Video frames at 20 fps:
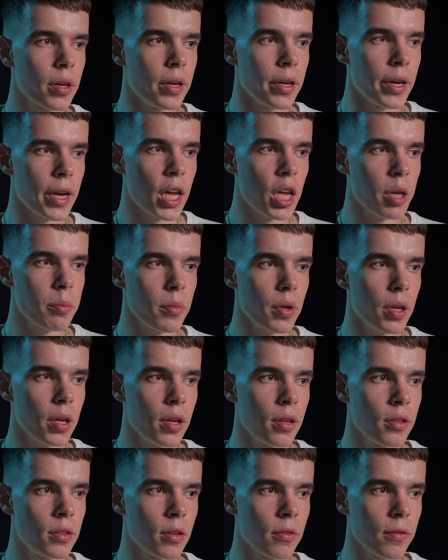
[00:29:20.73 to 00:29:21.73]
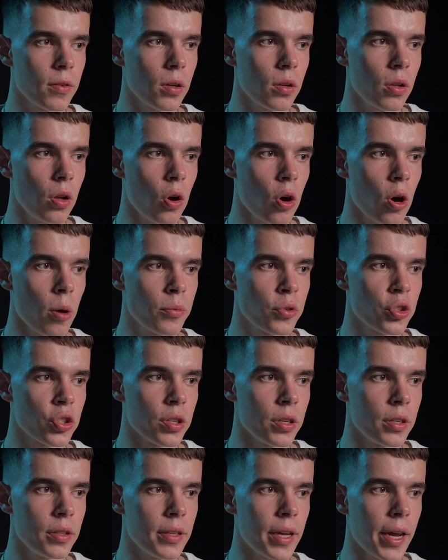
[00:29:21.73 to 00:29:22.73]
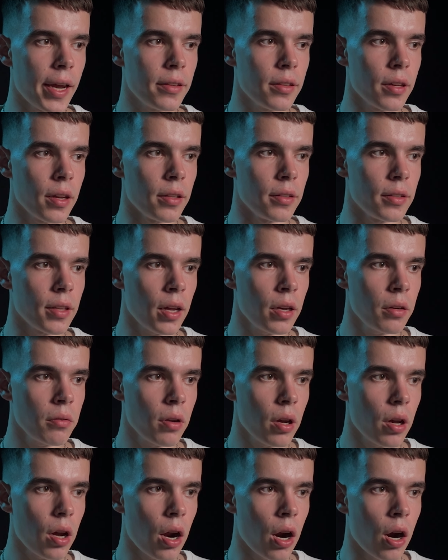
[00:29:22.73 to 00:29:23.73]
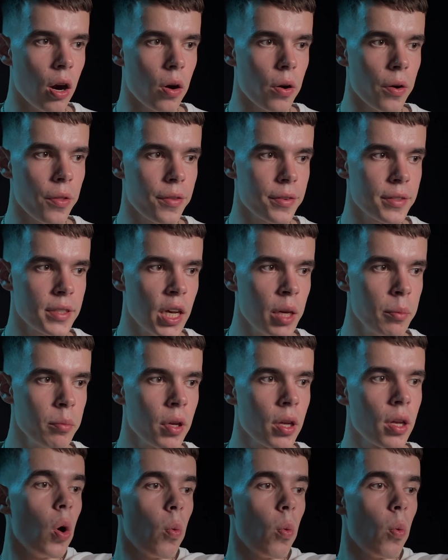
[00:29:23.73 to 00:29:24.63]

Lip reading: Name, interval, option, date, and done are the same.